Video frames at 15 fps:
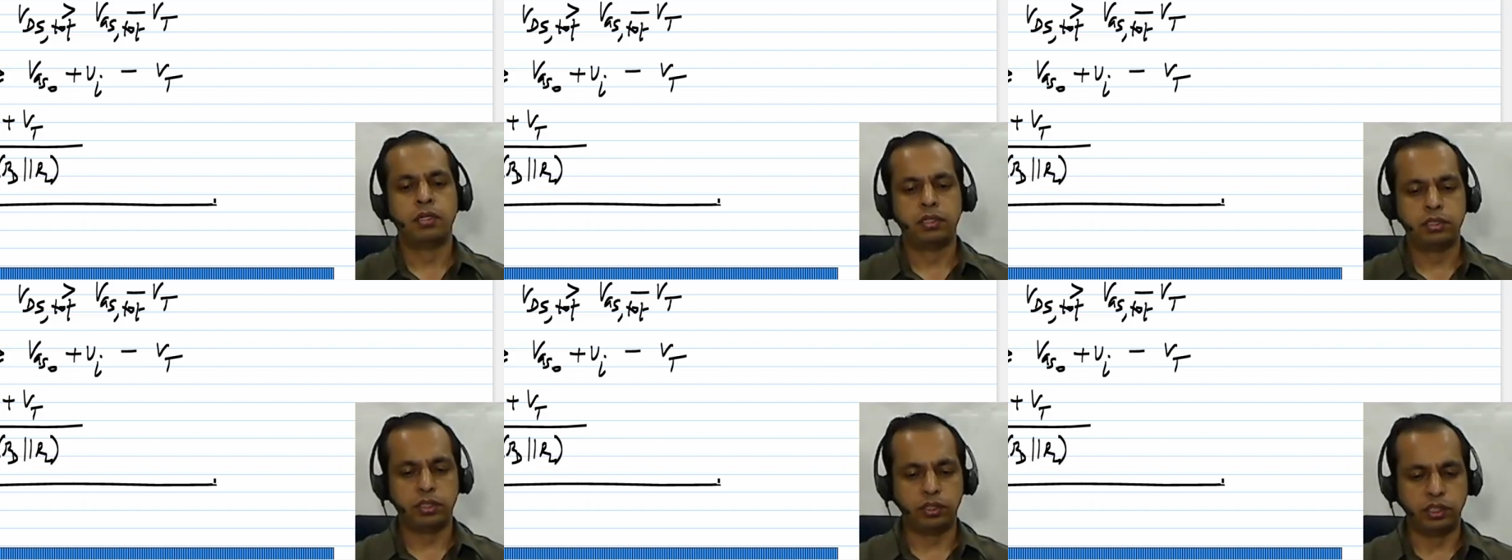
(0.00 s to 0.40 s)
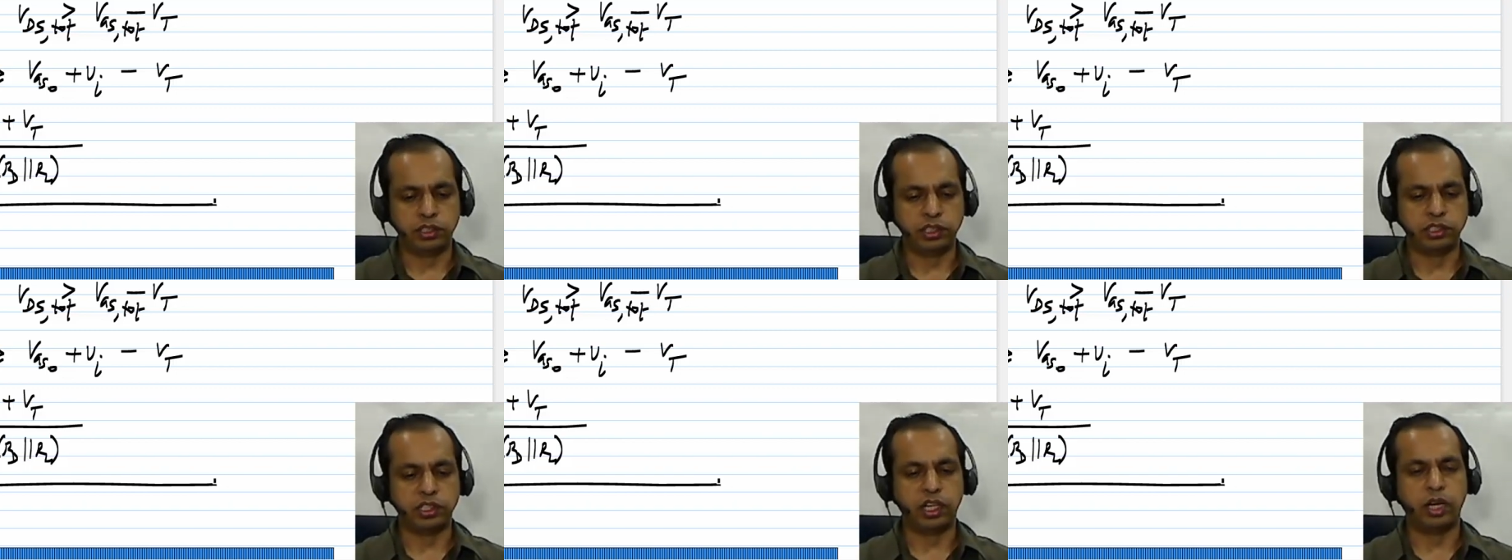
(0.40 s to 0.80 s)
So this
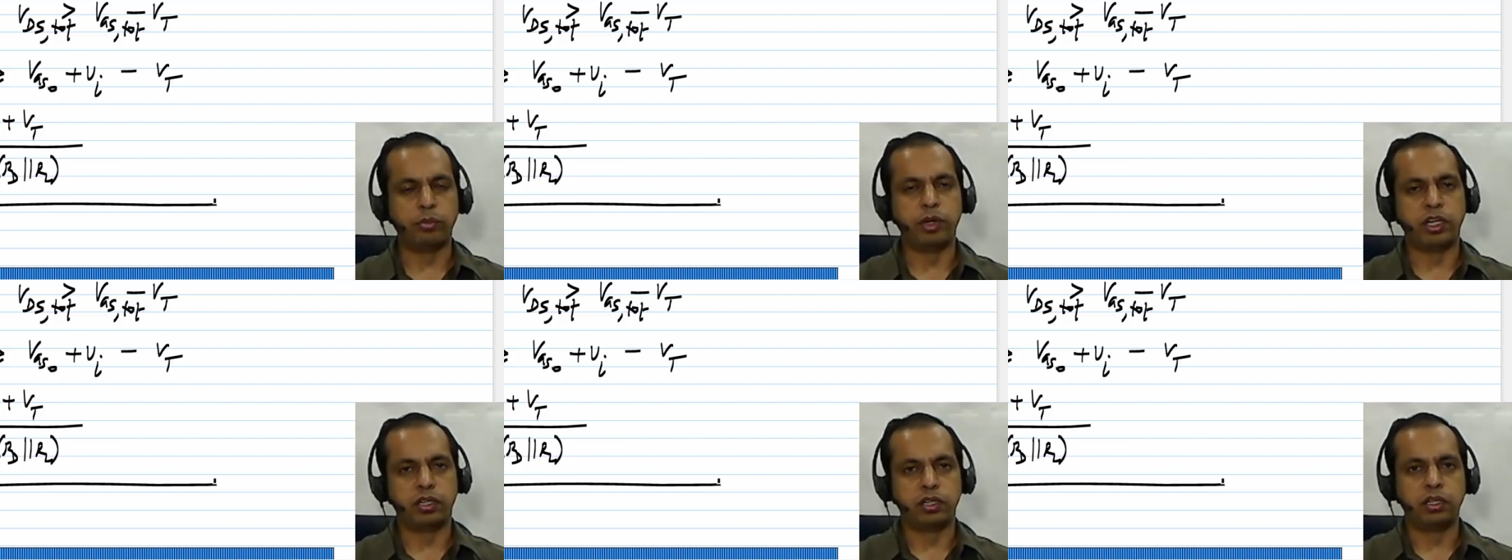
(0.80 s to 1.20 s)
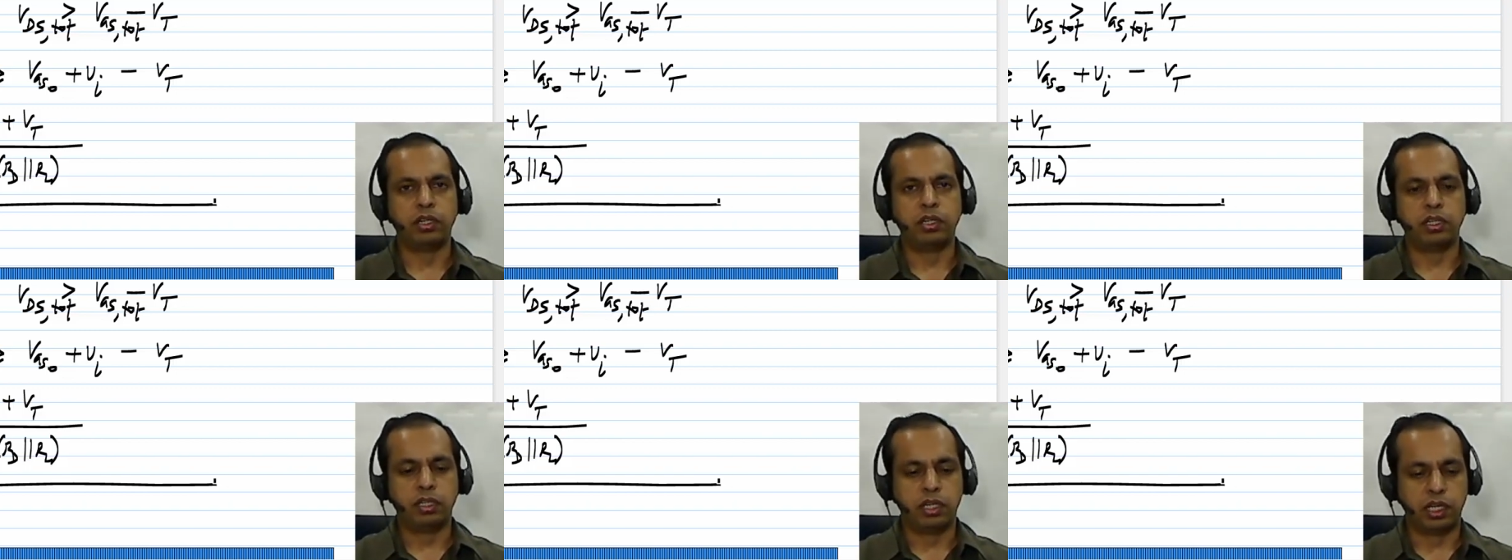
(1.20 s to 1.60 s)
is the limit.
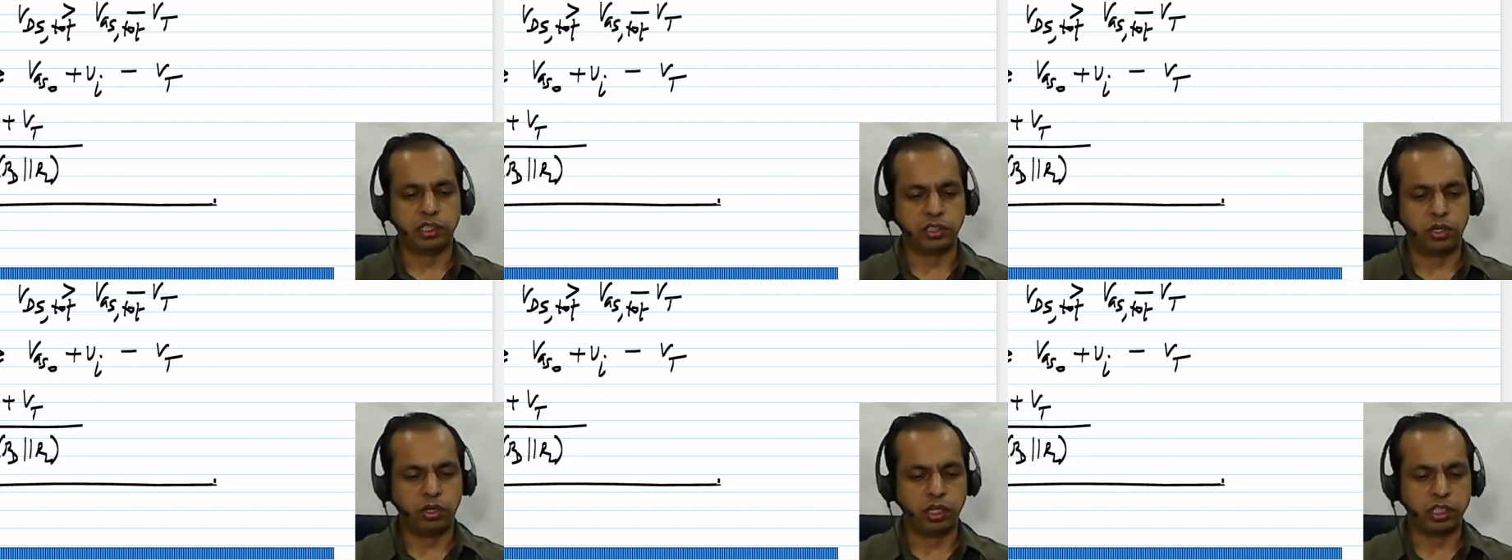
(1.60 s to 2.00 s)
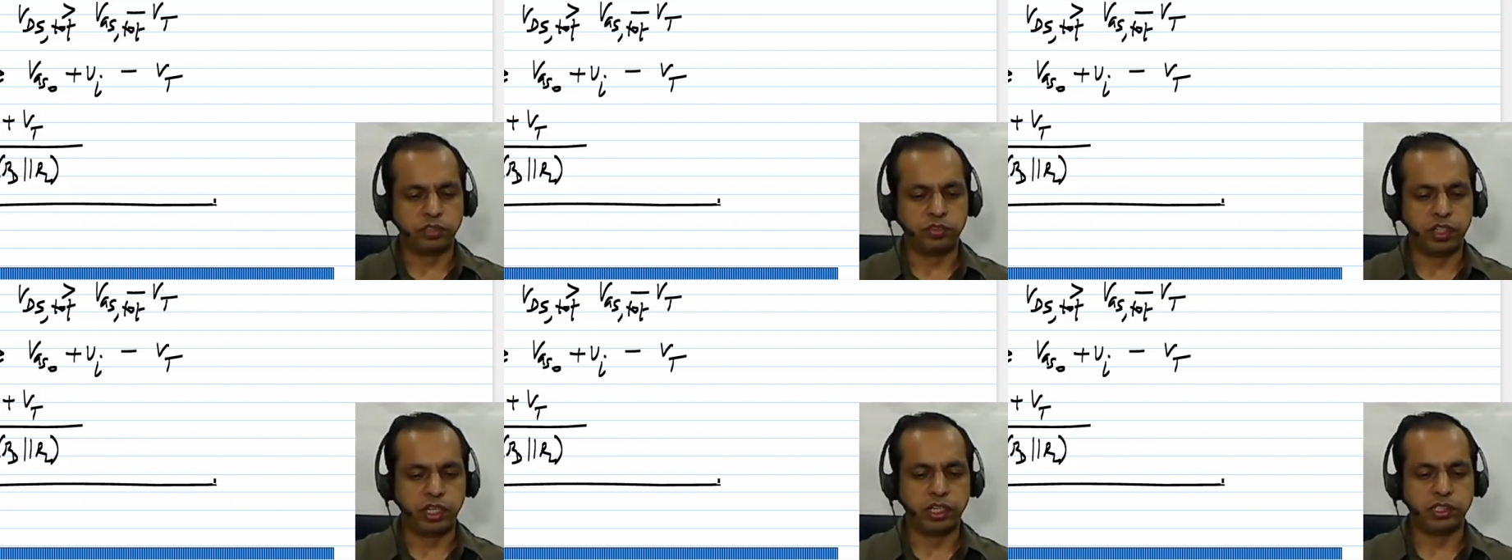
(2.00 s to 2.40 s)
As long as
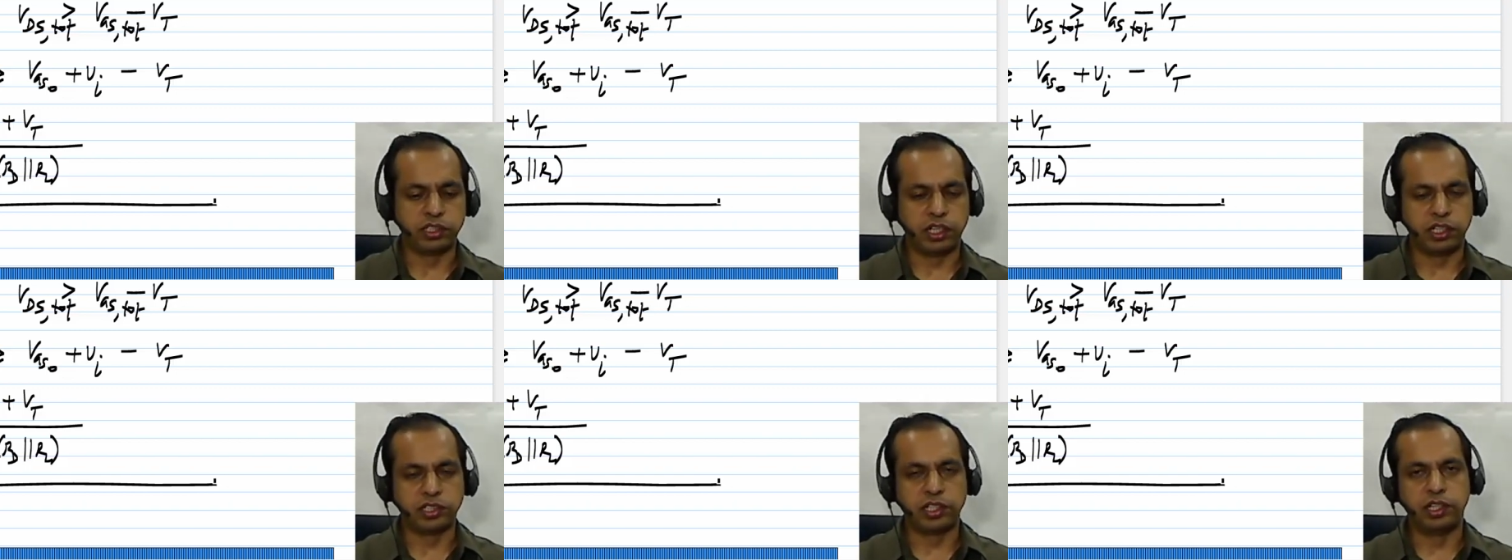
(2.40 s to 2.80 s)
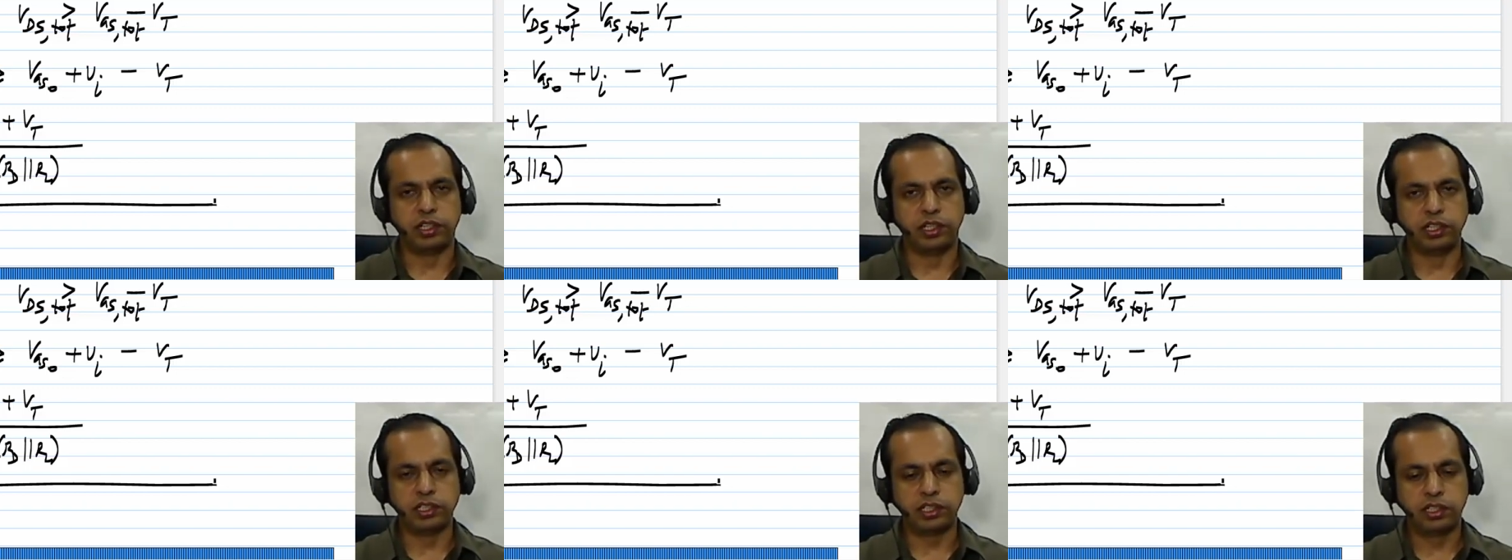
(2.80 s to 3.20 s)
Vi is less than
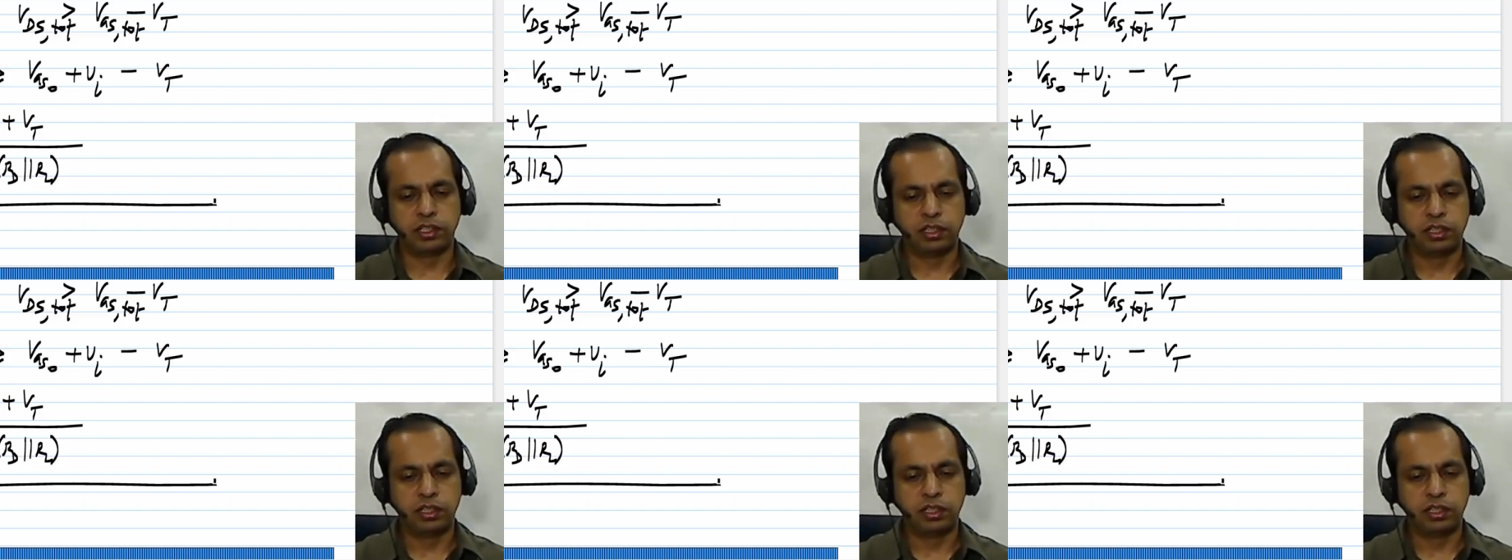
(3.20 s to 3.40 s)
this,